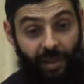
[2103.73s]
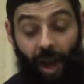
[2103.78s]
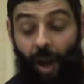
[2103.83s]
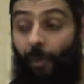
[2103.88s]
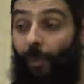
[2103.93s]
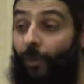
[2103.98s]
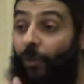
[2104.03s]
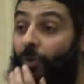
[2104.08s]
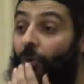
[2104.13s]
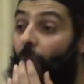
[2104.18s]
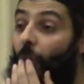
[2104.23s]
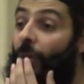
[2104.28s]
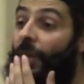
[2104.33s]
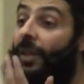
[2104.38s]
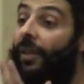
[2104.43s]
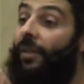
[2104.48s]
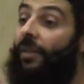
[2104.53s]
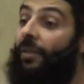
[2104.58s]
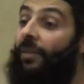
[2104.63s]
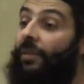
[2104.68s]
How about
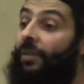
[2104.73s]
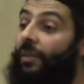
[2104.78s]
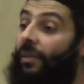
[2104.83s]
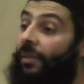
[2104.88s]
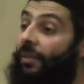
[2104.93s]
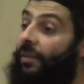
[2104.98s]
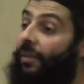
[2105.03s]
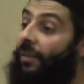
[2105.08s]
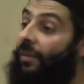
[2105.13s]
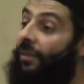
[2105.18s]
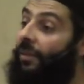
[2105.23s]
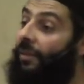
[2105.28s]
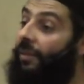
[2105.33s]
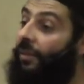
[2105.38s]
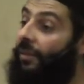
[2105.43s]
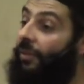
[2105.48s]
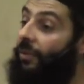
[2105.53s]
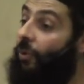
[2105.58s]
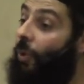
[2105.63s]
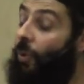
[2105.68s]
talking?
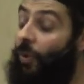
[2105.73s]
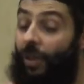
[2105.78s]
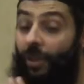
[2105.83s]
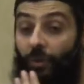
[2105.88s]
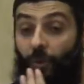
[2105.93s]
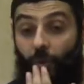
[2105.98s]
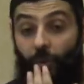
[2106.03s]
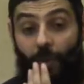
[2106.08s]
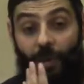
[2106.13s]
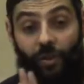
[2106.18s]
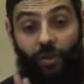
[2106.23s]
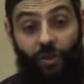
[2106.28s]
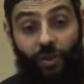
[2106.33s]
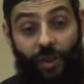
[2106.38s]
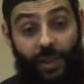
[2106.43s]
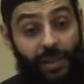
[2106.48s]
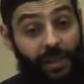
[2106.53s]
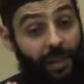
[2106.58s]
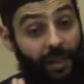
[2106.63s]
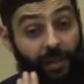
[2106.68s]
Talking too
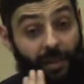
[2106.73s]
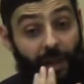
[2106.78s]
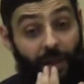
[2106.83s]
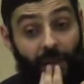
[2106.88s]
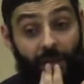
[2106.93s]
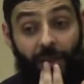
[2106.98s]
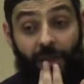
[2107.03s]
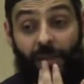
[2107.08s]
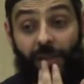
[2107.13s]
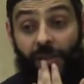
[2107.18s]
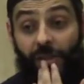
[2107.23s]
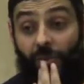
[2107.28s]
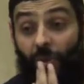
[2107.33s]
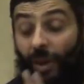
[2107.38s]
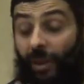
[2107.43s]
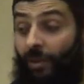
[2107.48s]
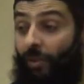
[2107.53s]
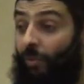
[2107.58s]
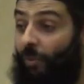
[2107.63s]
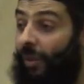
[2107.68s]
much is another
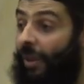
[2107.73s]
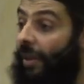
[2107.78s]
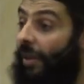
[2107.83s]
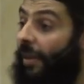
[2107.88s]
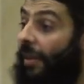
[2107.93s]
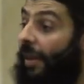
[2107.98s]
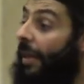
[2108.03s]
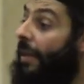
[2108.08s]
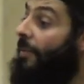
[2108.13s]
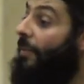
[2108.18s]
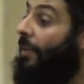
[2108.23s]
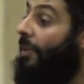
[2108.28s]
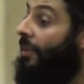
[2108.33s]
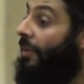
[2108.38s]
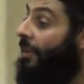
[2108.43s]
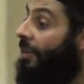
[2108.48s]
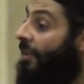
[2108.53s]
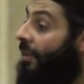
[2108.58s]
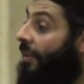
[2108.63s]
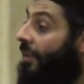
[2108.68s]
destructive ailment.
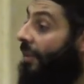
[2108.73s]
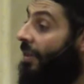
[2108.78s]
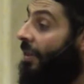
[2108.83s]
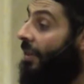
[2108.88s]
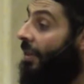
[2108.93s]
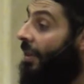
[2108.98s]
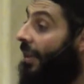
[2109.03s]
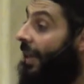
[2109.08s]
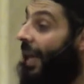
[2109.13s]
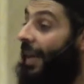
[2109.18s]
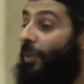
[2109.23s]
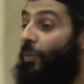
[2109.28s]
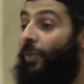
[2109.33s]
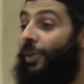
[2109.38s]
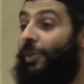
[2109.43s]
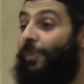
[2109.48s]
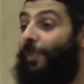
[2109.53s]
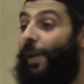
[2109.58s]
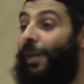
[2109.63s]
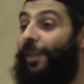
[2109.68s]
Can
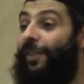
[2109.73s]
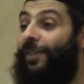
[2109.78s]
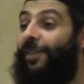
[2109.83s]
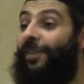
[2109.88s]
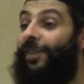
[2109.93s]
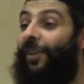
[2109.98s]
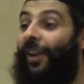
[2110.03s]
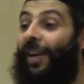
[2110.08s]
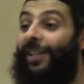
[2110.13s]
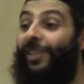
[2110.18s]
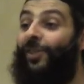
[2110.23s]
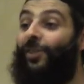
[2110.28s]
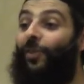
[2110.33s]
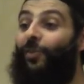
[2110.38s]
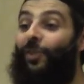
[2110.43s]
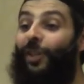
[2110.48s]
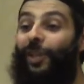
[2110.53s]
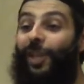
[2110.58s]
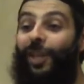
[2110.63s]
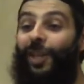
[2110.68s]
we spend the rest
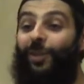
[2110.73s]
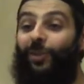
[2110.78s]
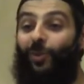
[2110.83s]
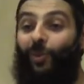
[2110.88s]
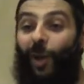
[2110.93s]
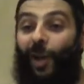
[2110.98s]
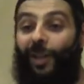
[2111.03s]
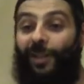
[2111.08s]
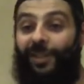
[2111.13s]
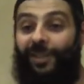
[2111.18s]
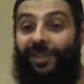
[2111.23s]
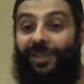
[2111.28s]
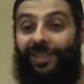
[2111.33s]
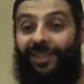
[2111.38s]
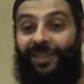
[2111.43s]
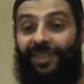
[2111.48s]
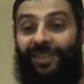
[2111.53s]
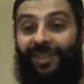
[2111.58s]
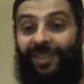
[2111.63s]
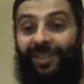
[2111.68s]
of the day tonight
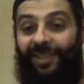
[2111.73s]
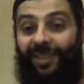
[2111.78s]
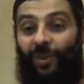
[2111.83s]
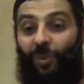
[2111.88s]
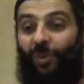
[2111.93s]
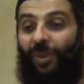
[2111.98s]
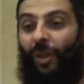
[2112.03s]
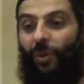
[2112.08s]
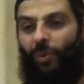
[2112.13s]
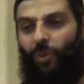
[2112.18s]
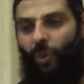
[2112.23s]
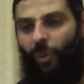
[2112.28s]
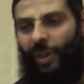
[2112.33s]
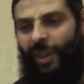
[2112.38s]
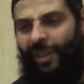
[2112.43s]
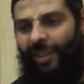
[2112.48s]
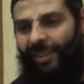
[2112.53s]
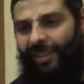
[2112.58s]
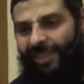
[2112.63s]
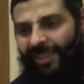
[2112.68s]
without
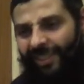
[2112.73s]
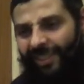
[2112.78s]
talking?